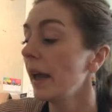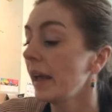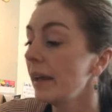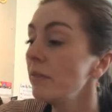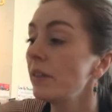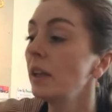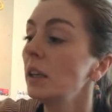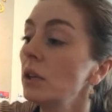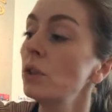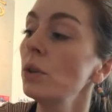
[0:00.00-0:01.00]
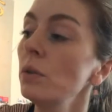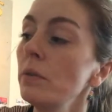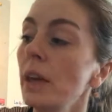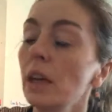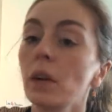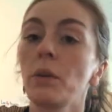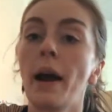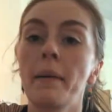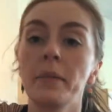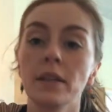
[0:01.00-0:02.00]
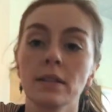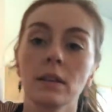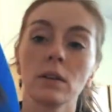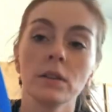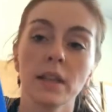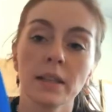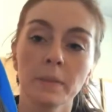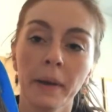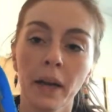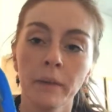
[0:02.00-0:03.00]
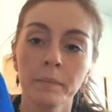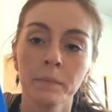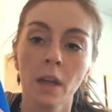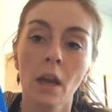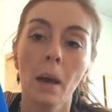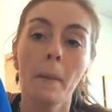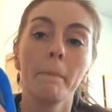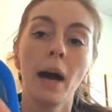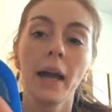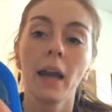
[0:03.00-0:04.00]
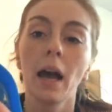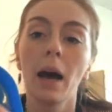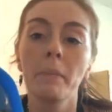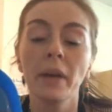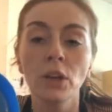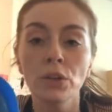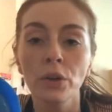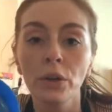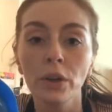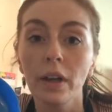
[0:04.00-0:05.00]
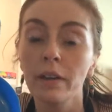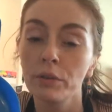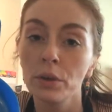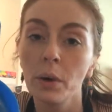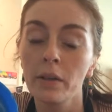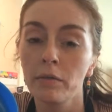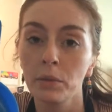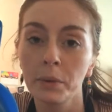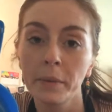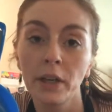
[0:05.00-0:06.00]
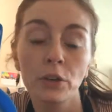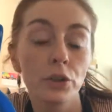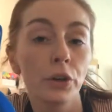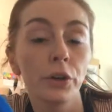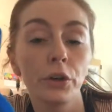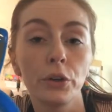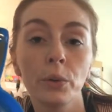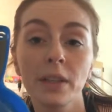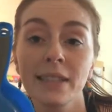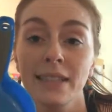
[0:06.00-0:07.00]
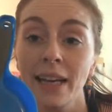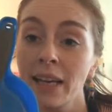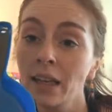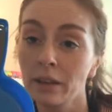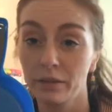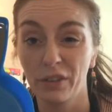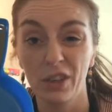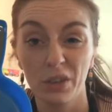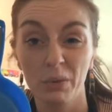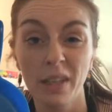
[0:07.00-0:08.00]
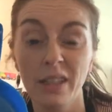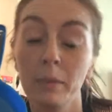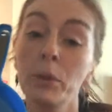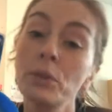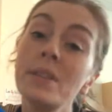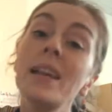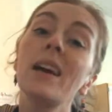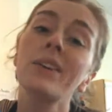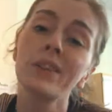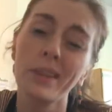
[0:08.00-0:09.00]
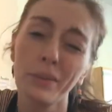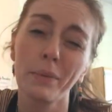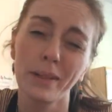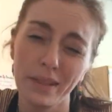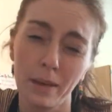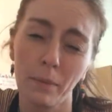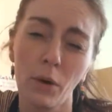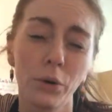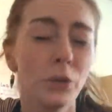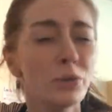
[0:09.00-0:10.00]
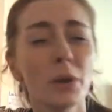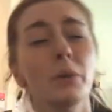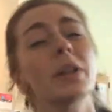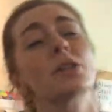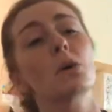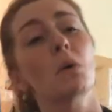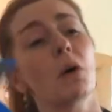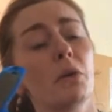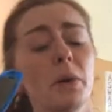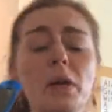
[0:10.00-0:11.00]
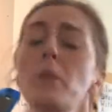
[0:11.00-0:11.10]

If they need to, they can grab this little dustpan. Ooh. But make sure if you are the floor manager, you are staying, if you're at the red table, you stay underneath the red table. You don't need to go all the way to